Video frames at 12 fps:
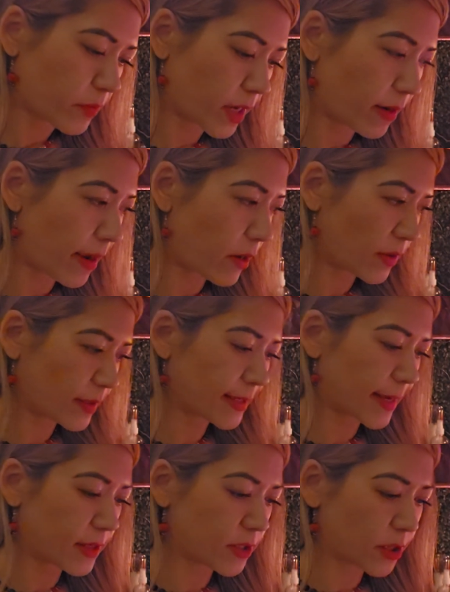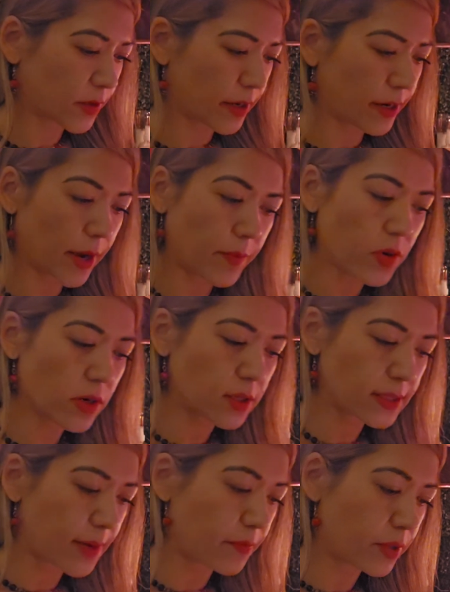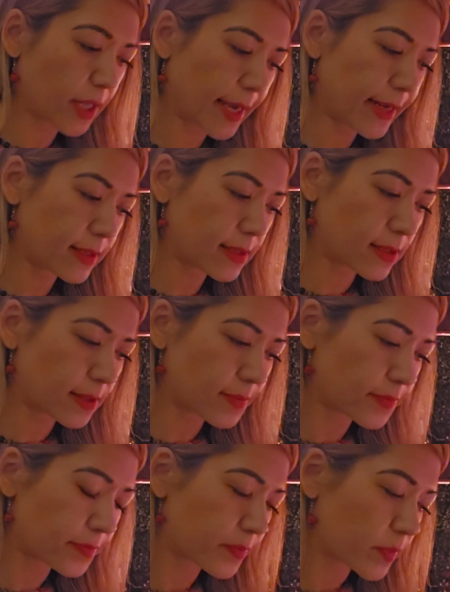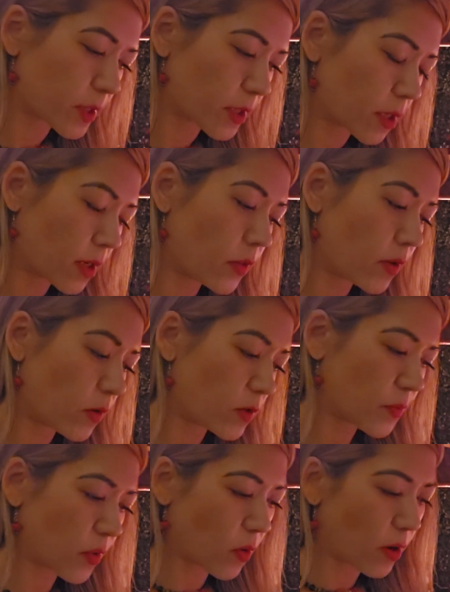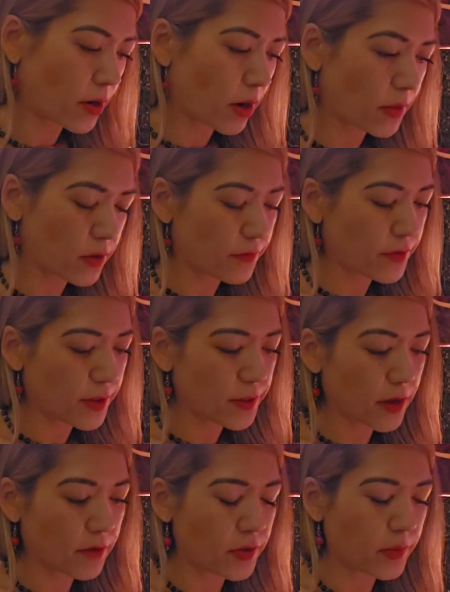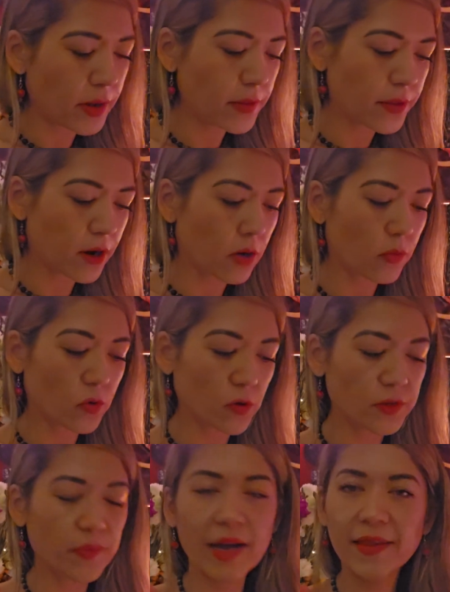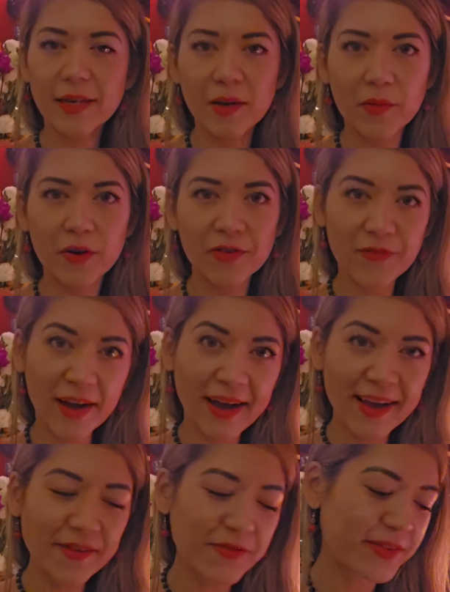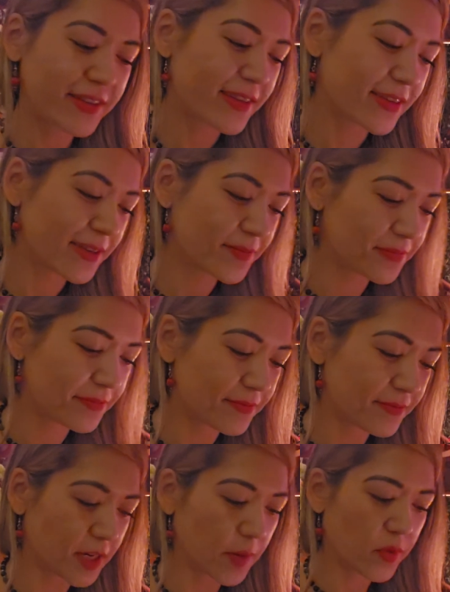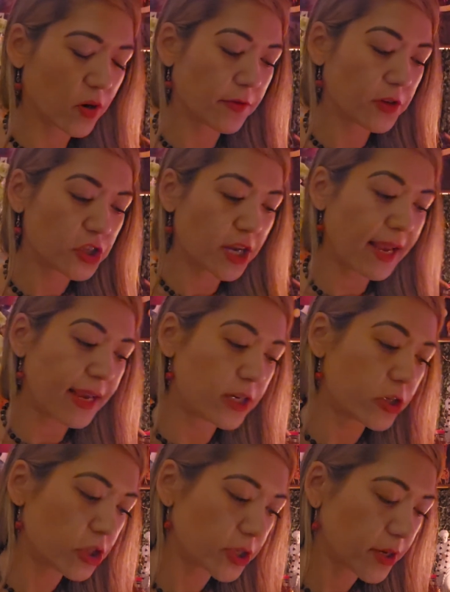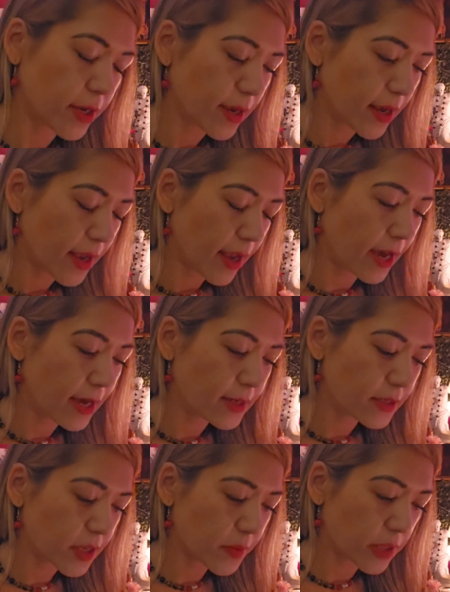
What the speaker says: And now let's get into the numbers and planets. Those born on the 5th of the month are ruled by the number 5, number of change, and the